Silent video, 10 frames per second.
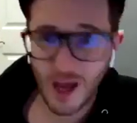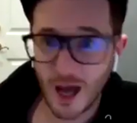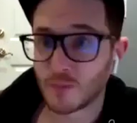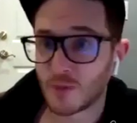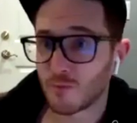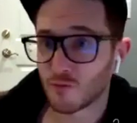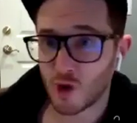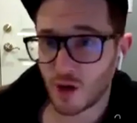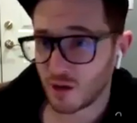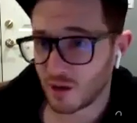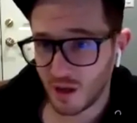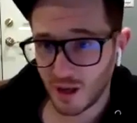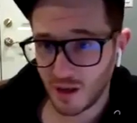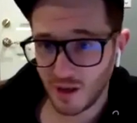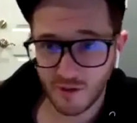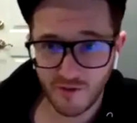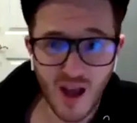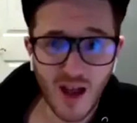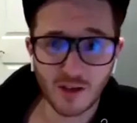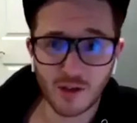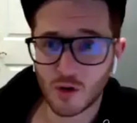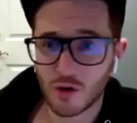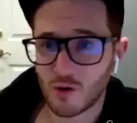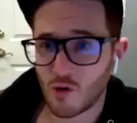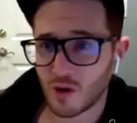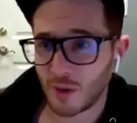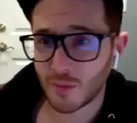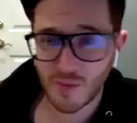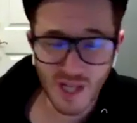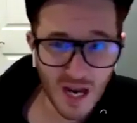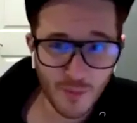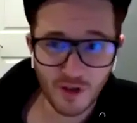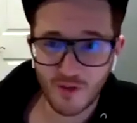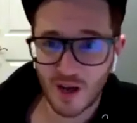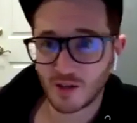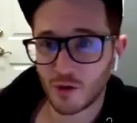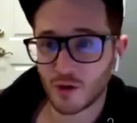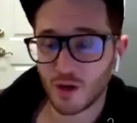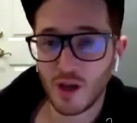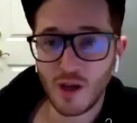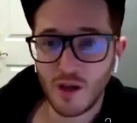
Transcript: help them run an event, or help them set up an event, or